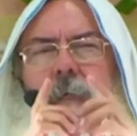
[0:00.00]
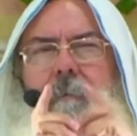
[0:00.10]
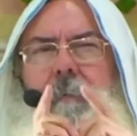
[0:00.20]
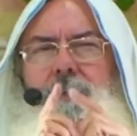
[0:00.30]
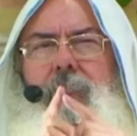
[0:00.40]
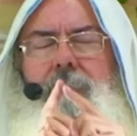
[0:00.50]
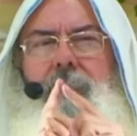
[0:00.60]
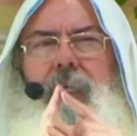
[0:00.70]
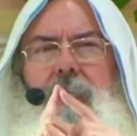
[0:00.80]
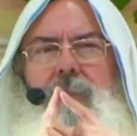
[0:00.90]
He didn't lack of
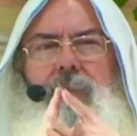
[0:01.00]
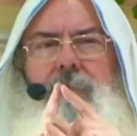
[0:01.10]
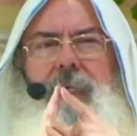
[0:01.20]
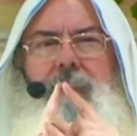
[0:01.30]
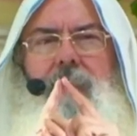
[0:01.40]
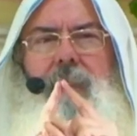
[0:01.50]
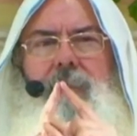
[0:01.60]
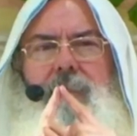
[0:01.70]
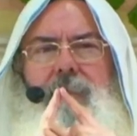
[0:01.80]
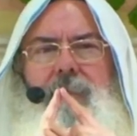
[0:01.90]
anything.
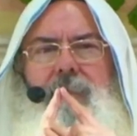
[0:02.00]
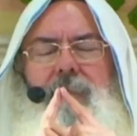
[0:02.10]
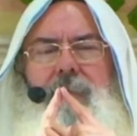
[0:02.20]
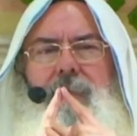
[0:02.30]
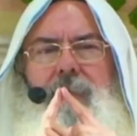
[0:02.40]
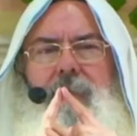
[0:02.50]
Now,